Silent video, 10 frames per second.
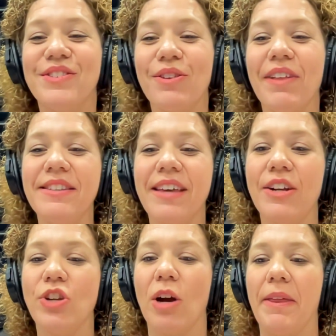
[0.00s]
So let's kind
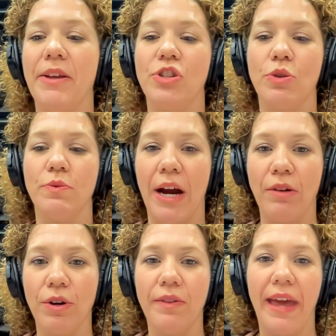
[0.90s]
of talk about that. So you
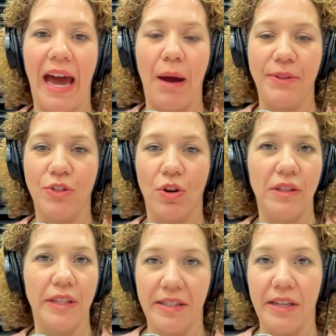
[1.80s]
download the app. It's
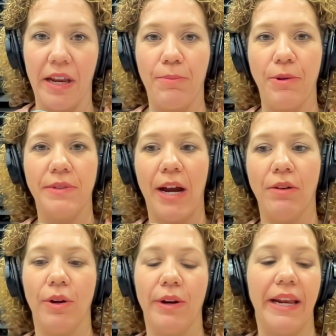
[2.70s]
called Listen Up. You
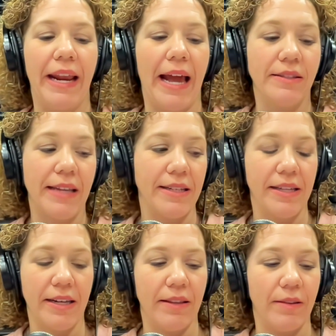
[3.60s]
download it. I
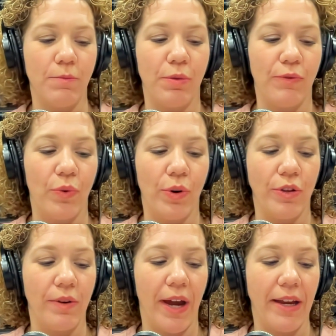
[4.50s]
did it before
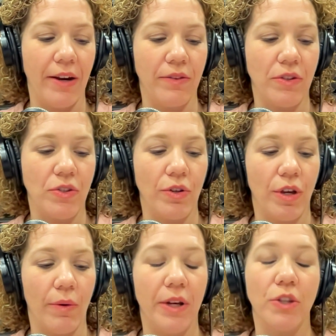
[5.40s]
you got here in the
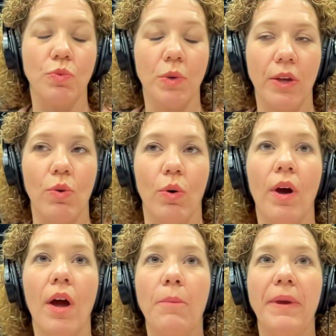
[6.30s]
studio, and it's really cool
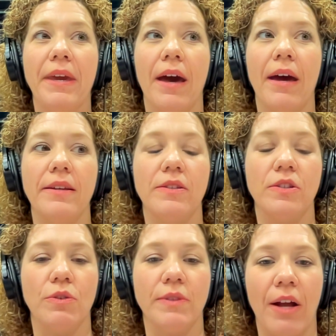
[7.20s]

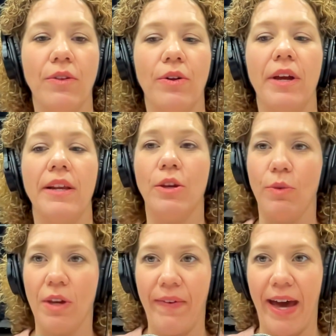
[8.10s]
because you download it,
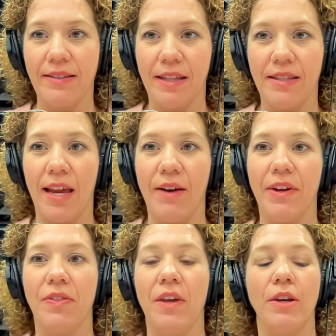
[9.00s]
you give access to
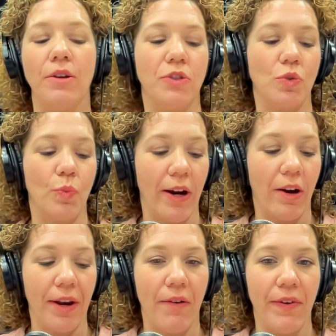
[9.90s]
everything, you swear
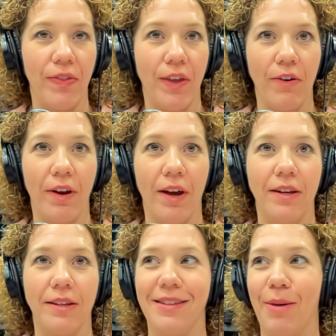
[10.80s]
on everything, you're not
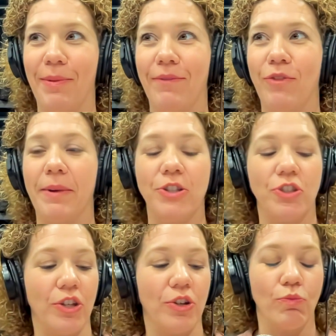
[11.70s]
going to sell my
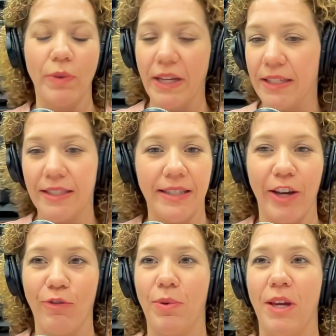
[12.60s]
information, you're really
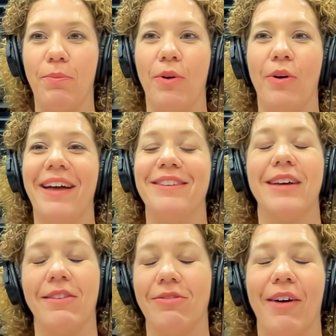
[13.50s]
safe people.
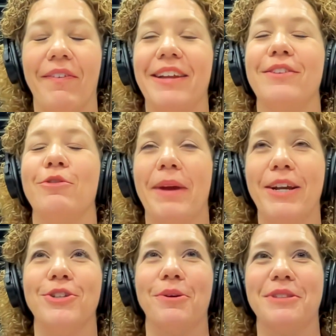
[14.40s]
I love it. You
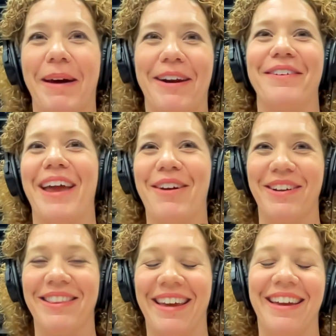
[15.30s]
make jokes about it on
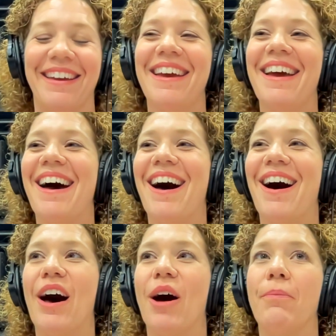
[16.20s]
everything.
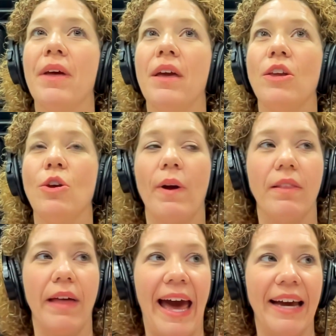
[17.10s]
You
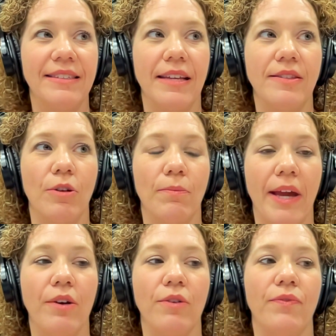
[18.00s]
access our
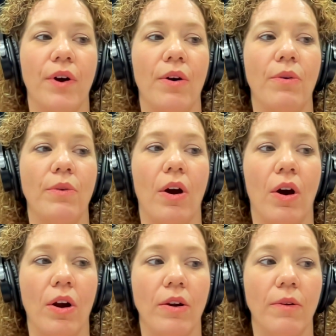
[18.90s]
microphone,
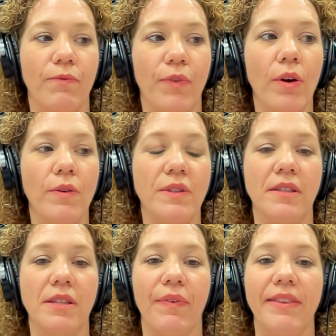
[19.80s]
our photos
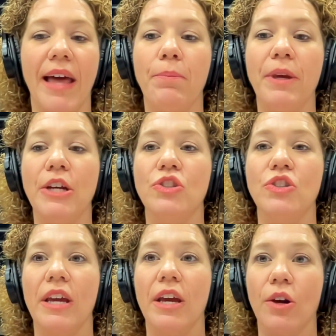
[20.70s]
and stuff like that because
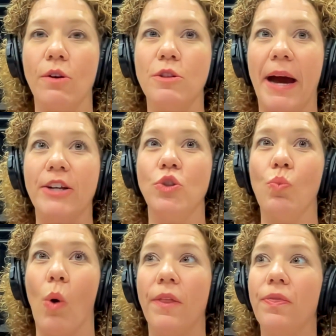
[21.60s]
it goes back, you
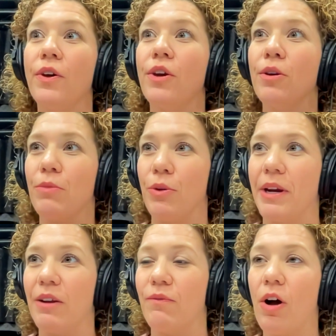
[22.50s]
want the
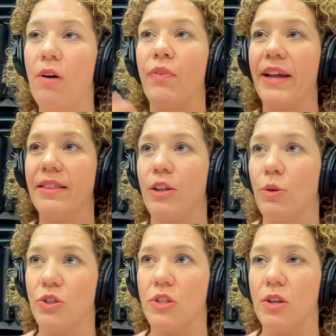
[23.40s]
community involved. Like
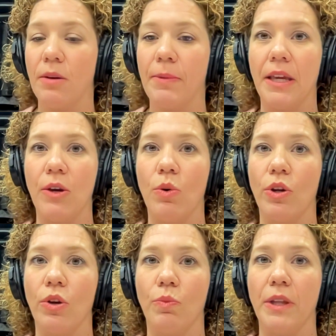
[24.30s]
you were just talking about, Igor,
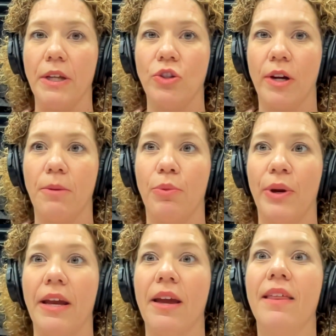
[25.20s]
you're really trying to
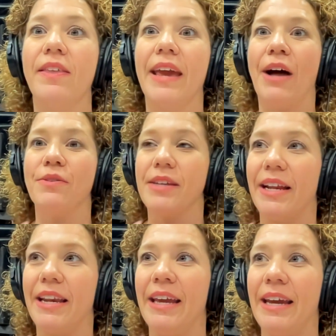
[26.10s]
bring the
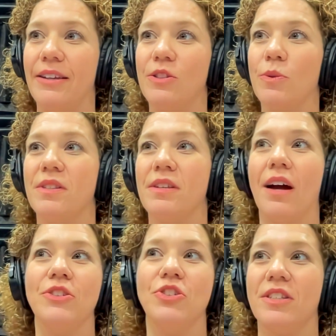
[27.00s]
outside in. So it's
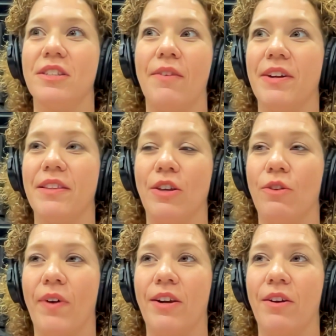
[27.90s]
not just everything
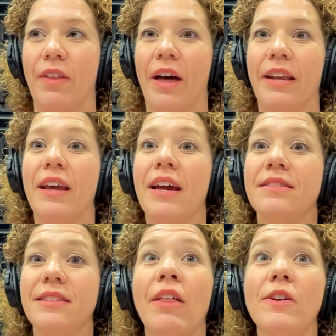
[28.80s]
you find online.
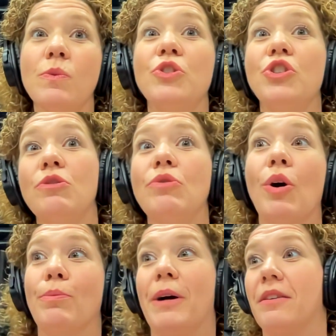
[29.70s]
Tell us what you
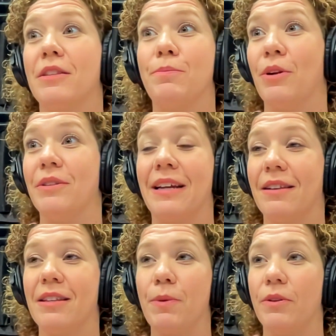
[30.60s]
know about this building
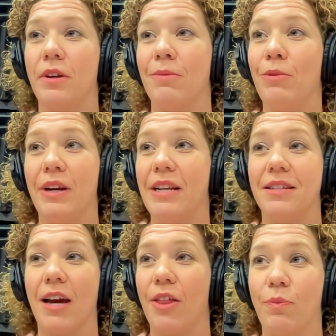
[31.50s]
and let's build a community
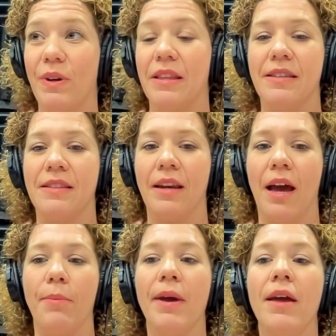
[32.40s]
together with Listen Up.